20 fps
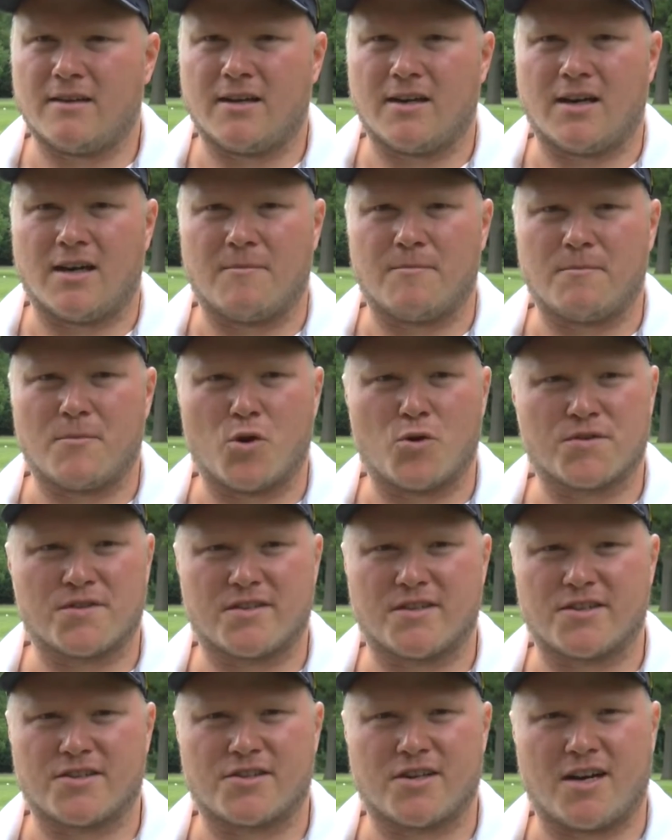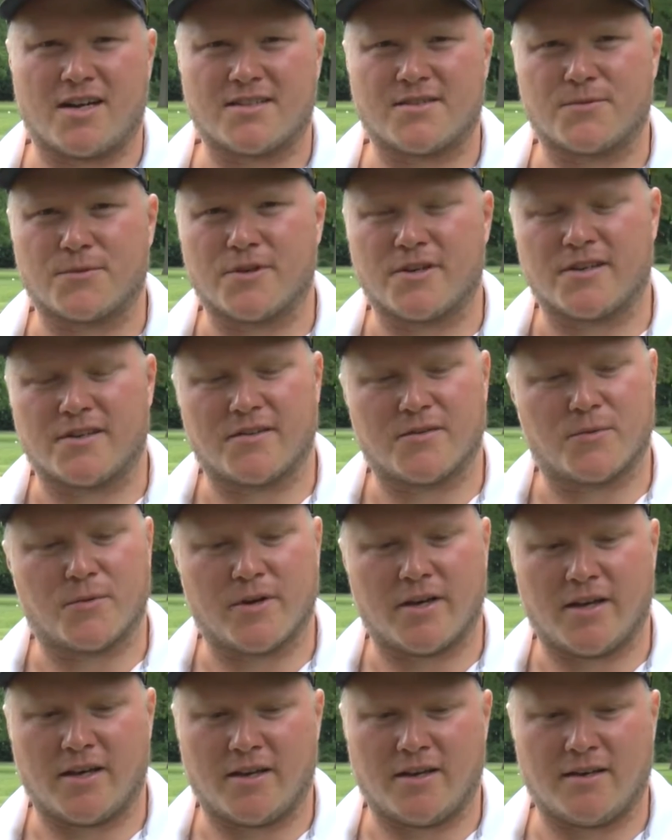Um, most of the shots were into the
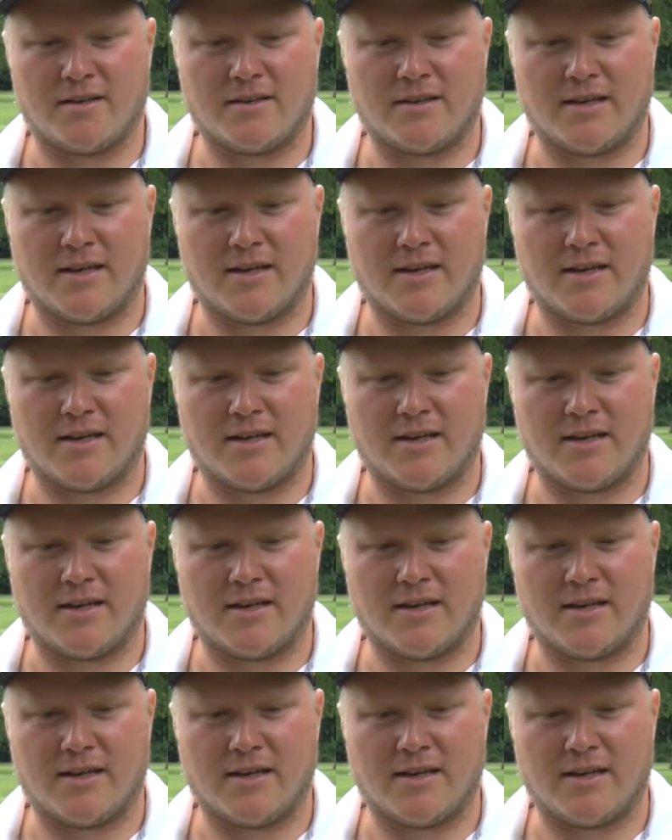wind.